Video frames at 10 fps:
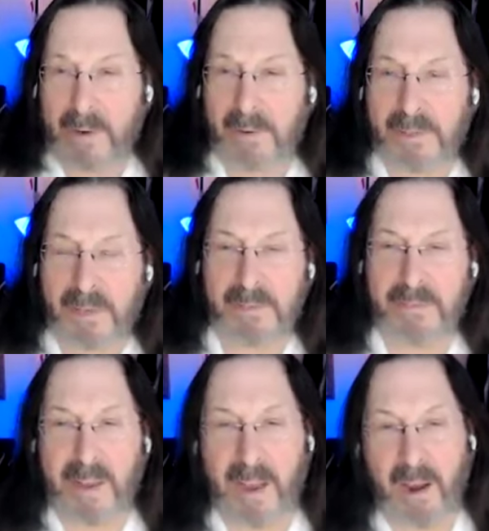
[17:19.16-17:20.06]
a greater sense
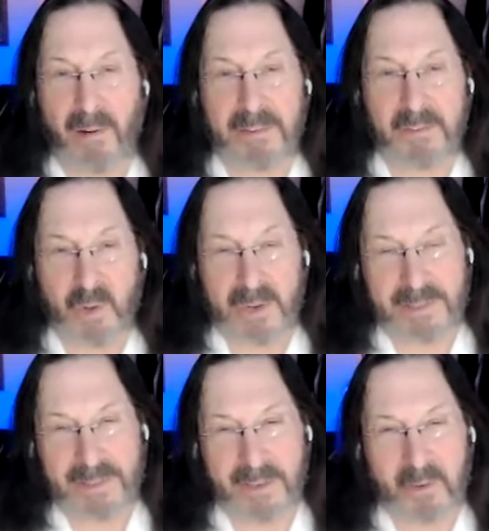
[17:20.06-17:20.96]
of care and
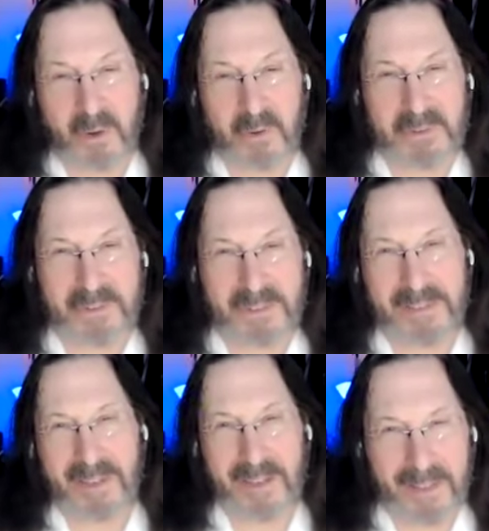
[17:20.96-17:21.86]
trust that grows
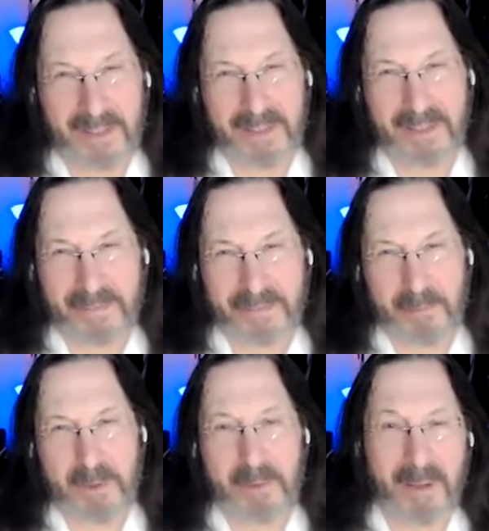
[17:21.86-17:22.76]
uh,
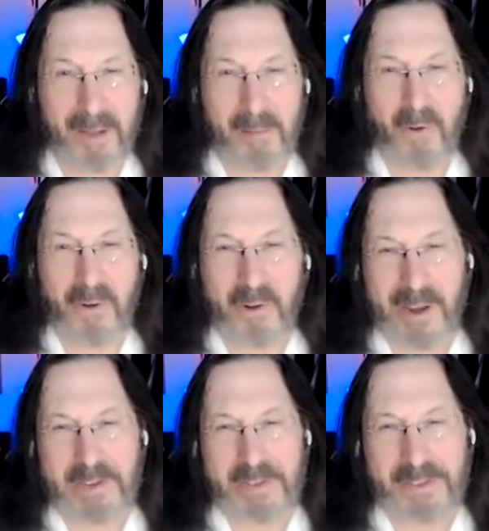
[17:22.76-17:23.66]
from a, a more
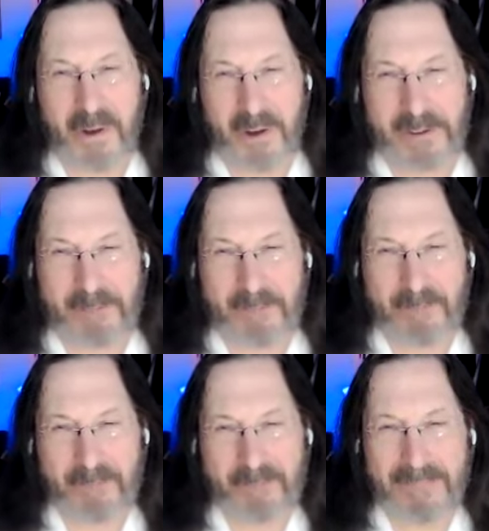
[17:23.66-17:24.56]
gracious heart.
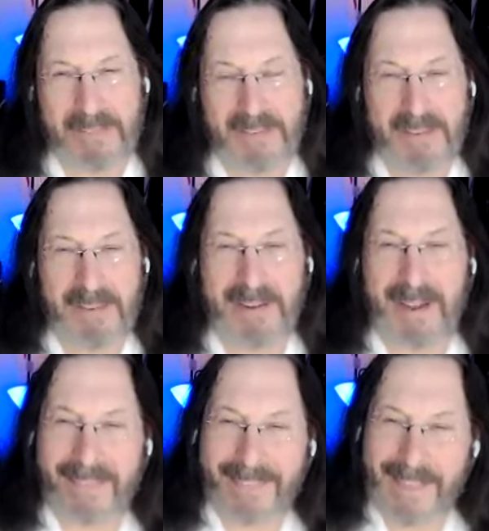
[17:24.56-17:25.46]

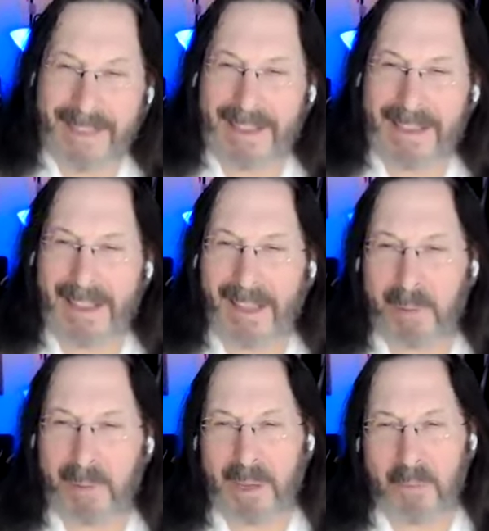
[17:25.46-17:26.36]
And I think
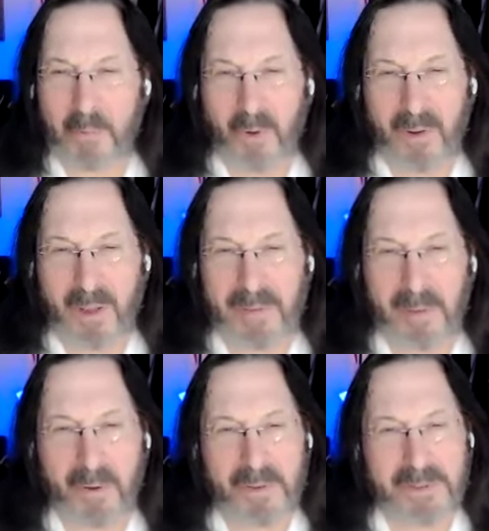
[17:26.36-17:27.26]
I become a more
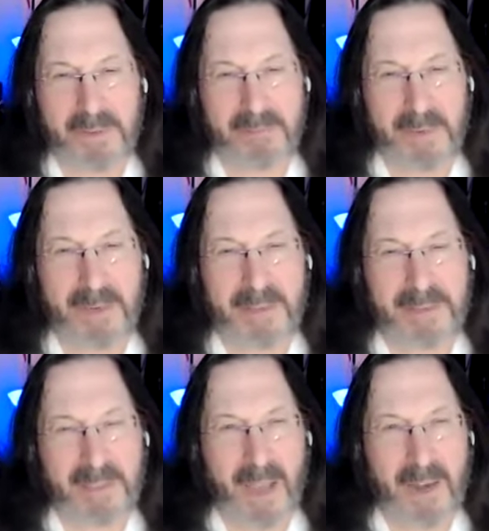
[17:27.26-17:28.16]
loving person
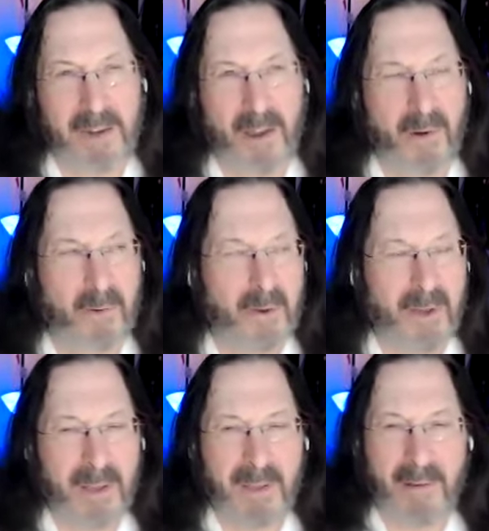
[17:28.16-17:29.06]
because I know
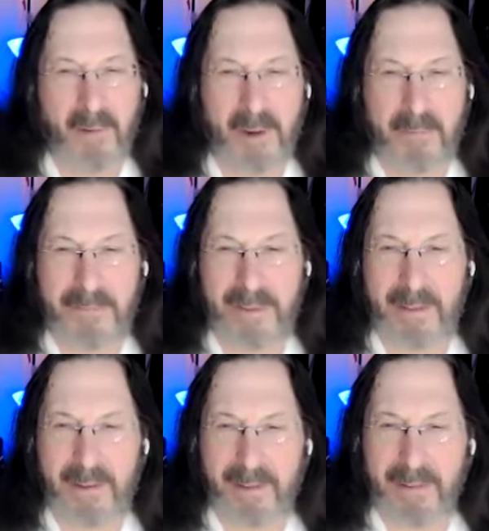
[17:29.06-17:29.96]
what I'm
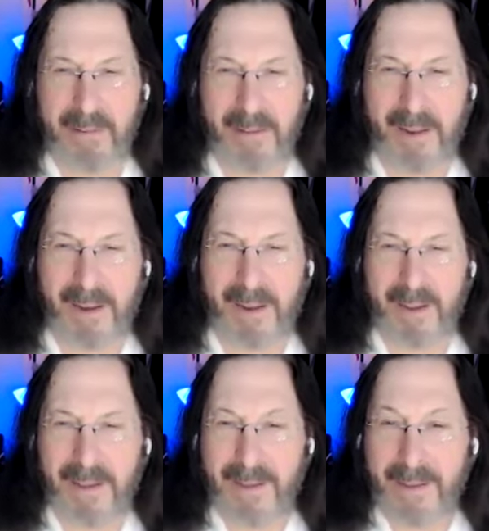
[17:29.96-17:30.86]
feeling, and
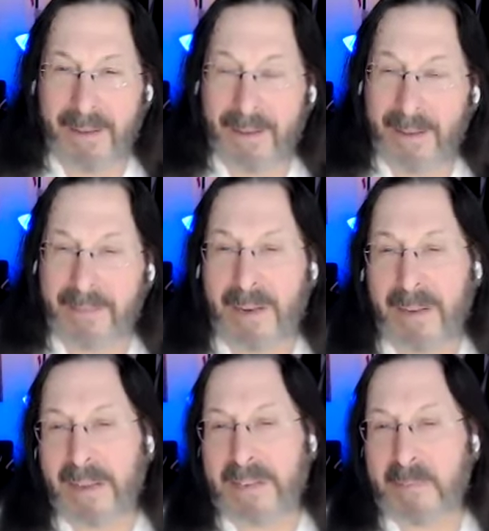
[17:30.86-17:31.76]
I, and then
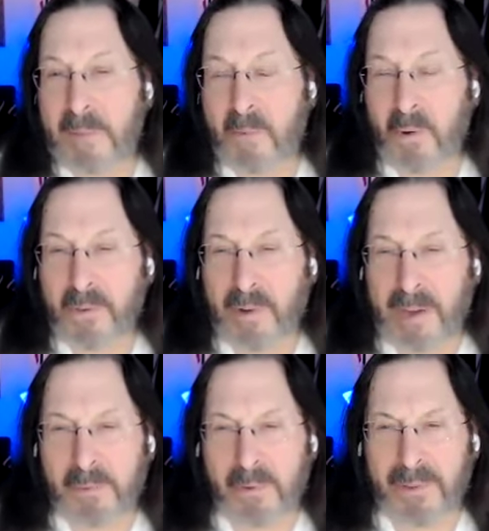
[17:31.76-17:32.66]
I get to be more
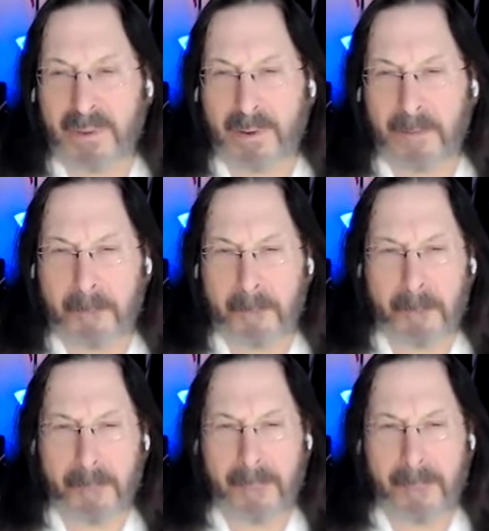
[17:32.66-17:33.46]
direct with her.